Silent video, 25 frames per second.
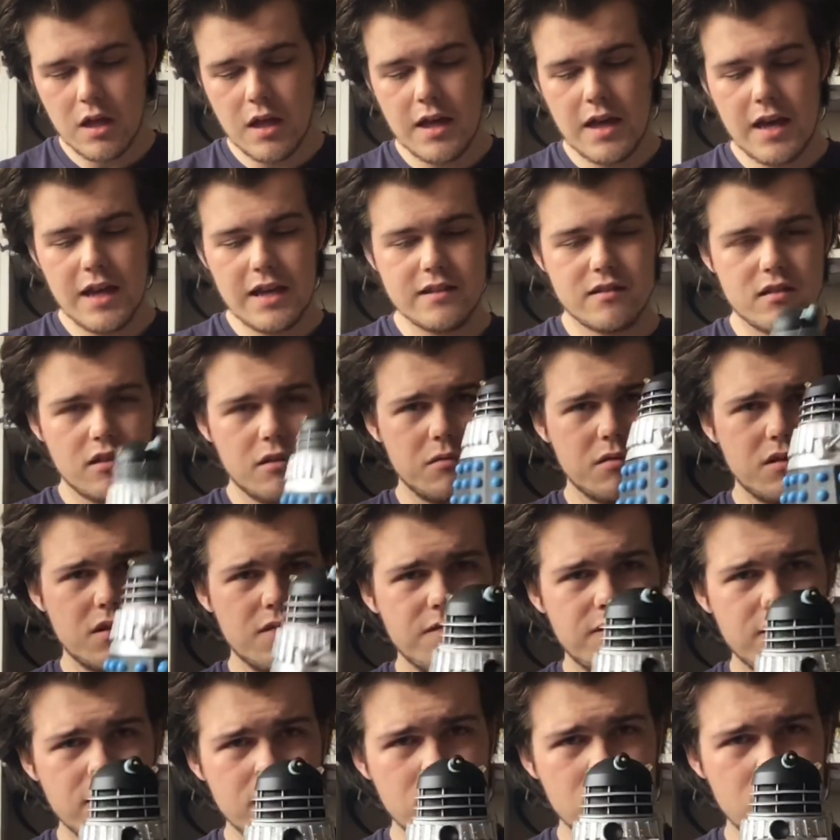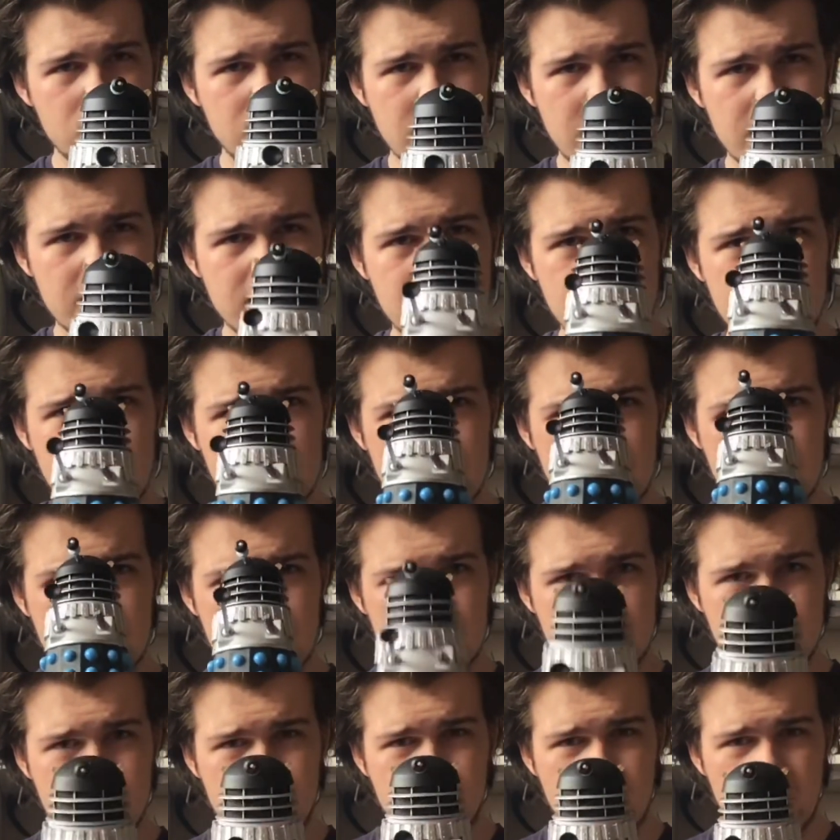In terms of looking at the
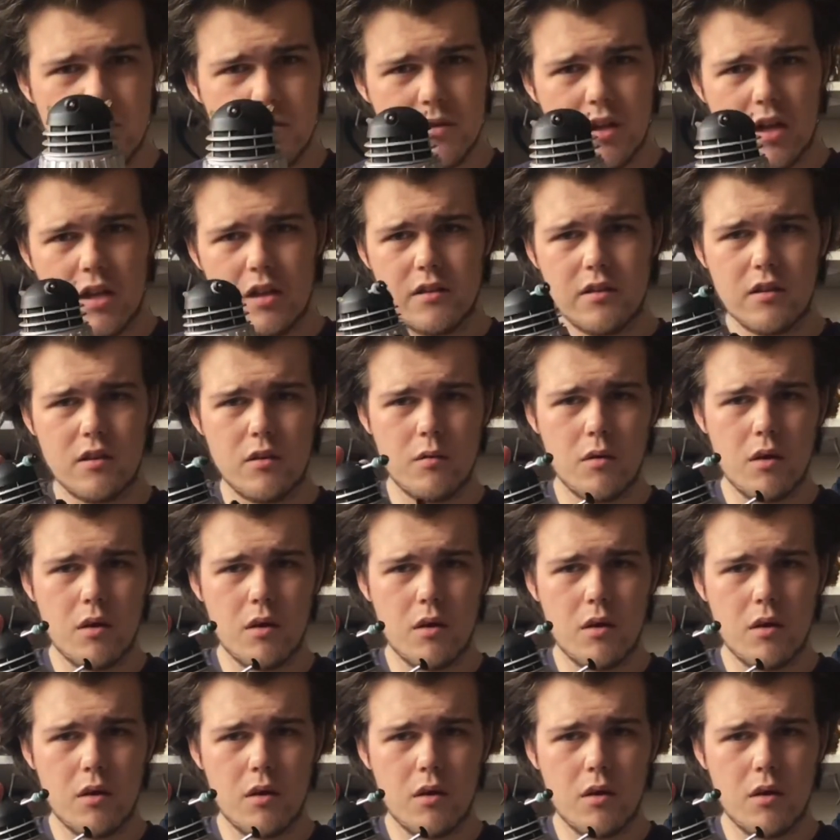Supreme Dalek though,